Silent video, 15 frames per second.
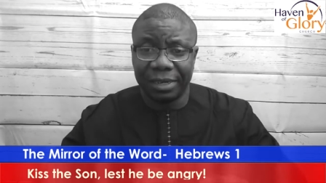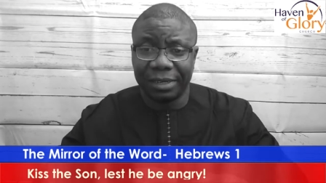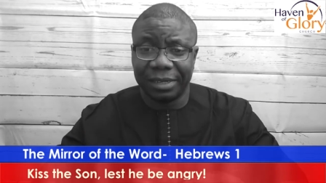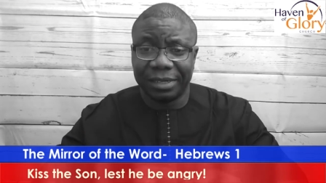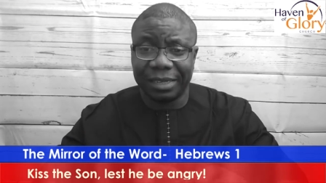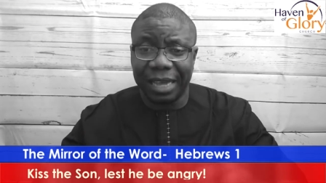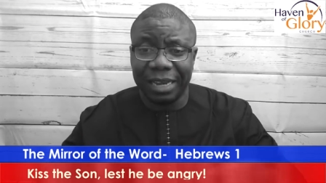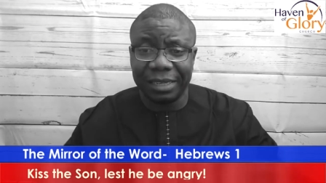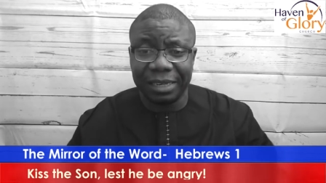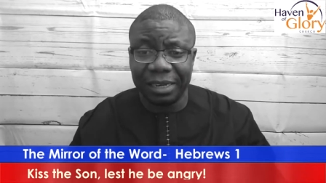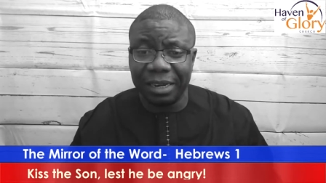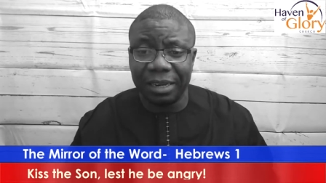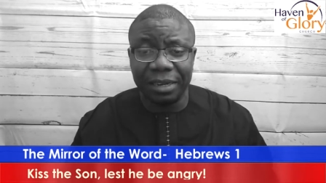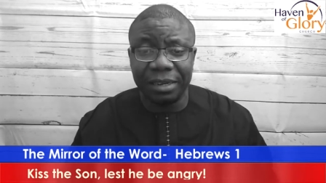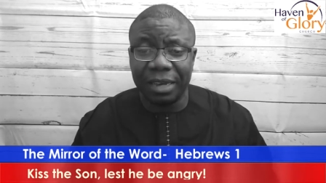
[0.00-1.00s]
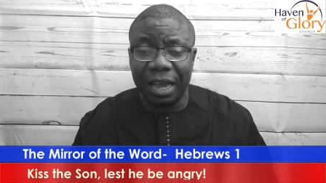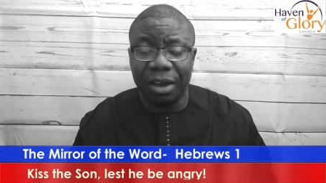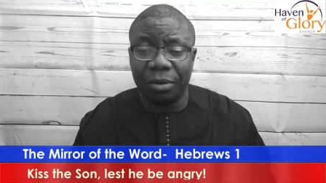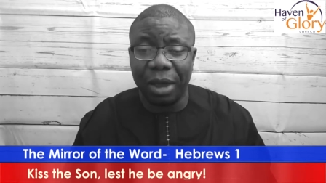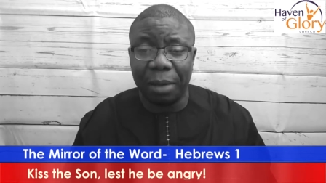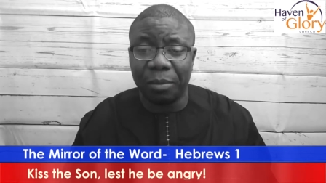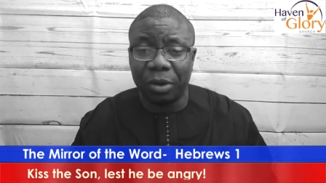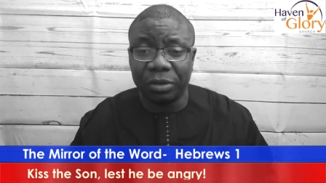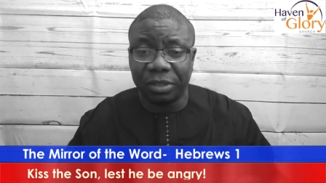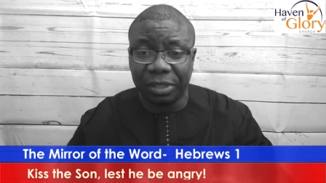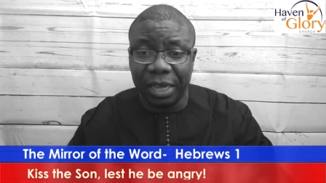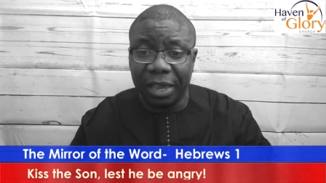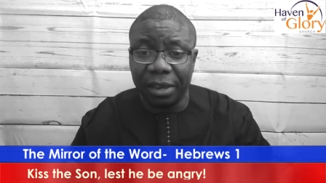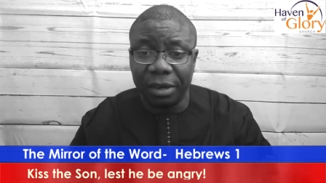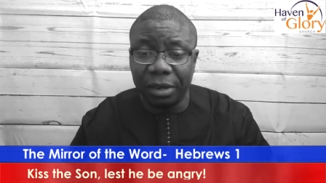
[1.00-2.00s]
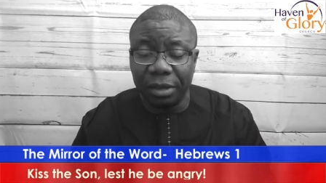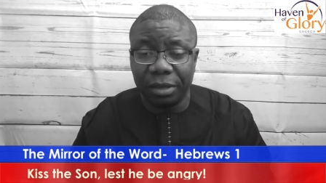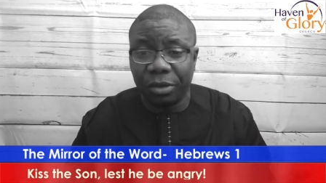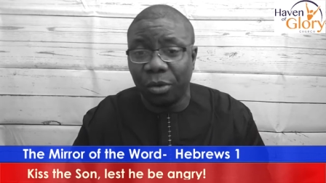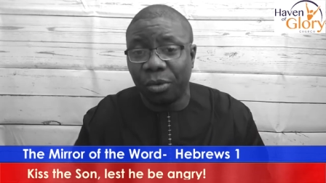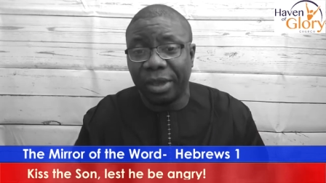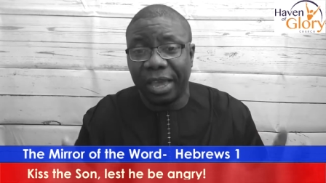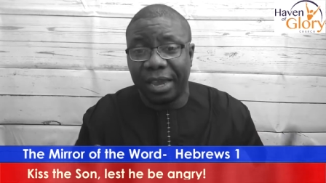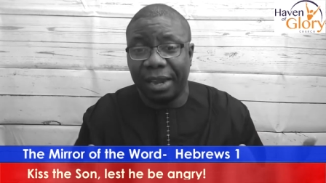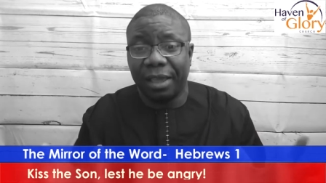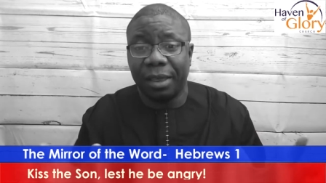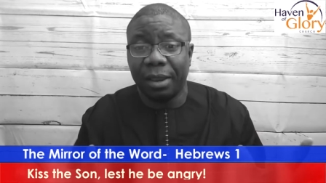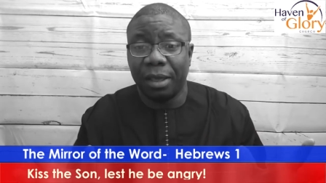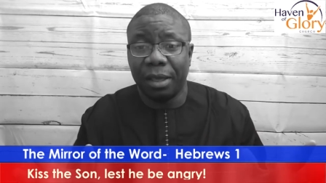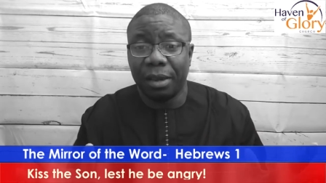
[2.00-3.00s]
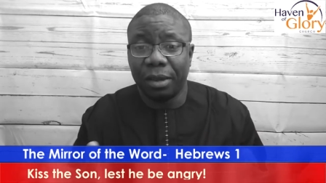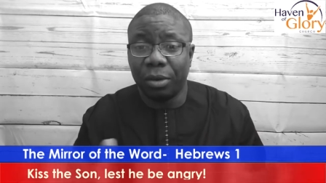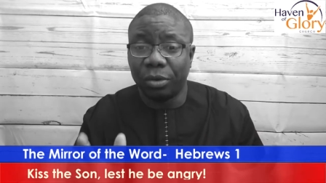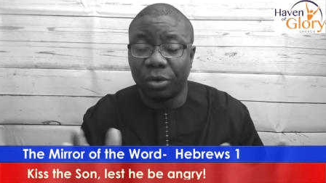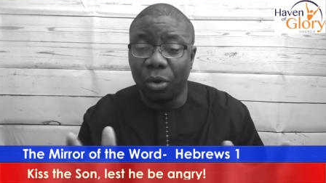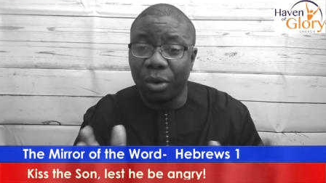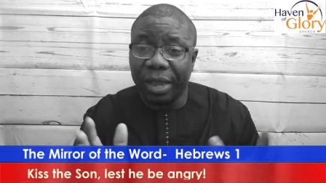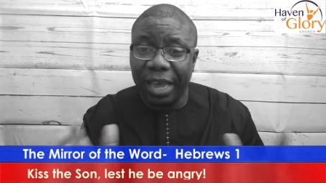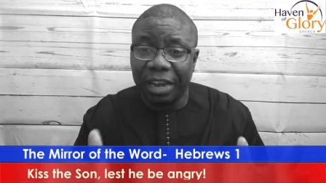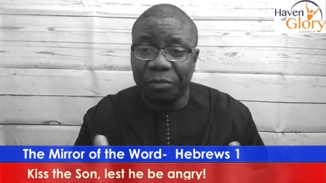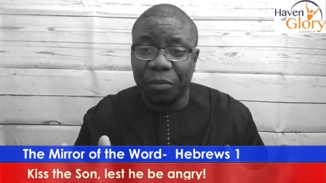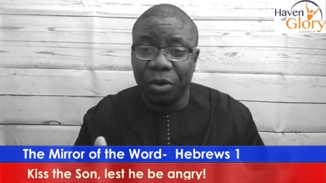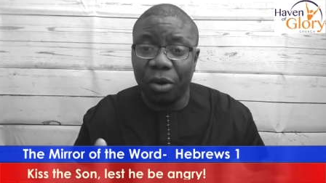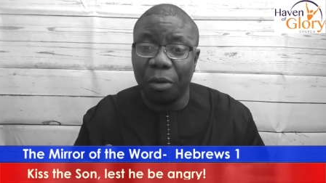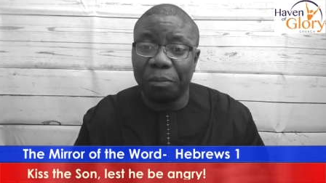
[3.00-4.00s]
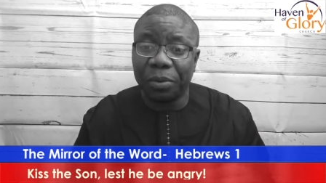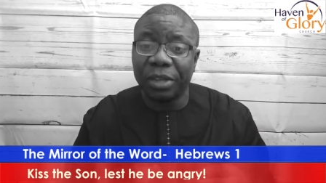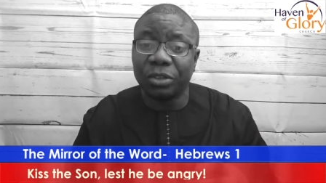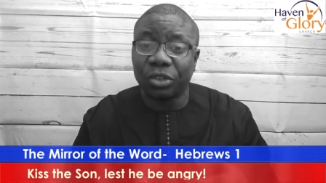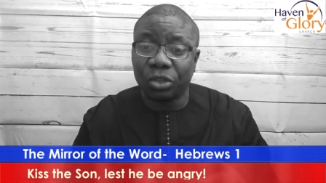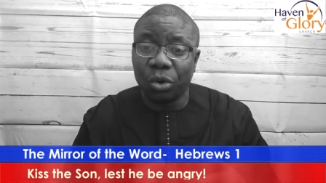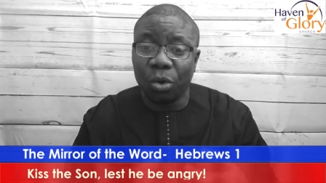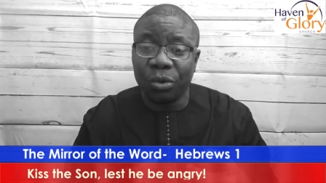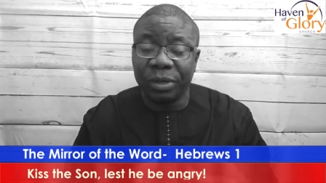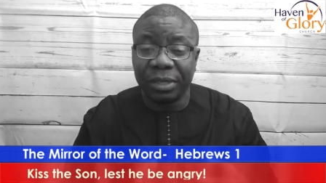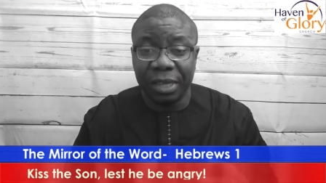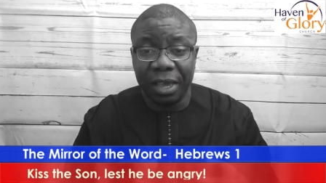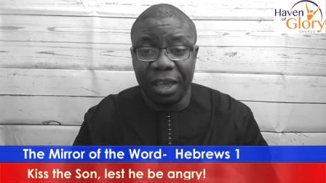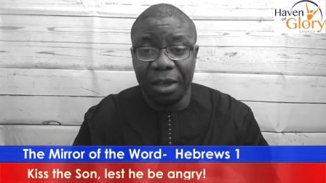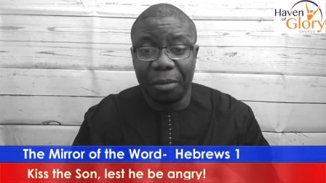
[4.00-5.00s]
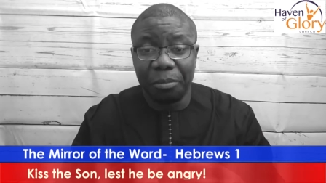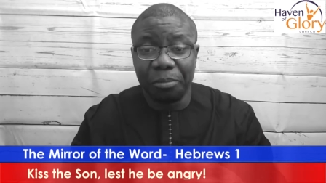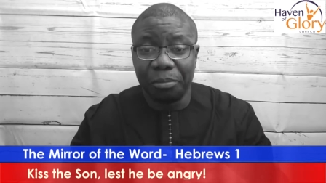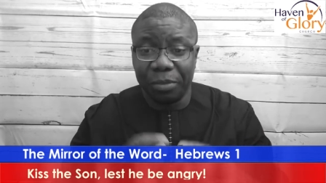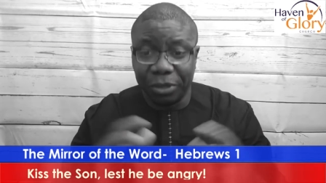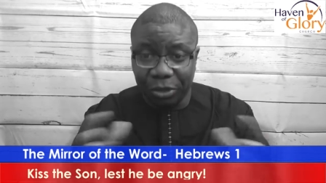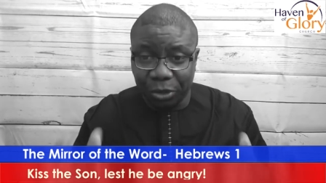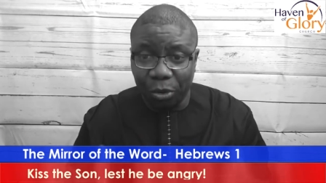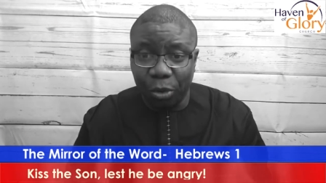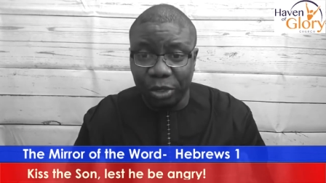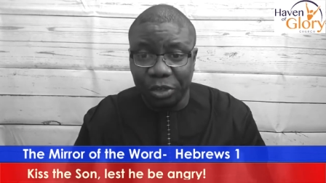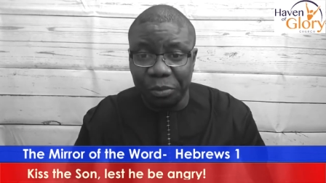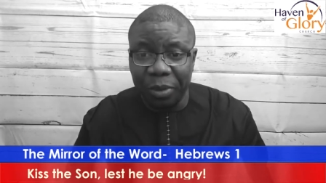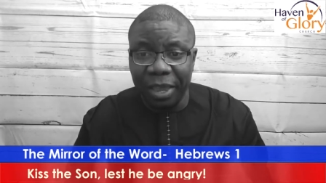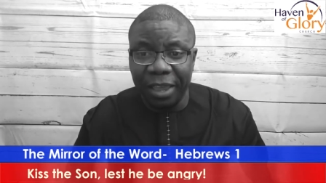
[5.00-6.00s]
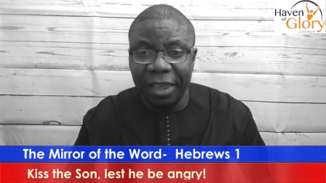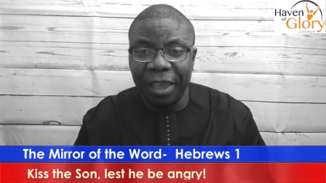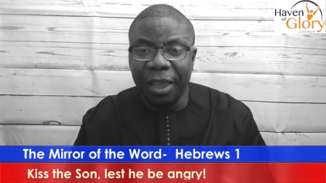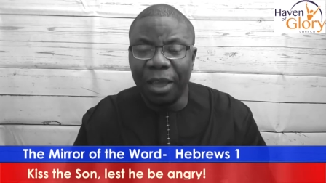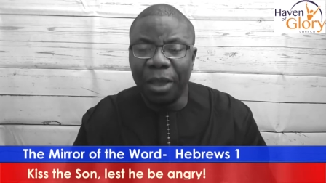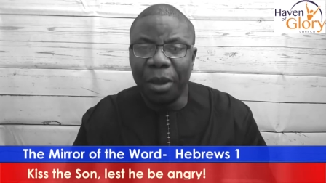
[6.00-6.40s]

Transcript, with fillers: discounting down. I'm not saying don't get it. Don't, don't get me wrong. Please don't misquote me.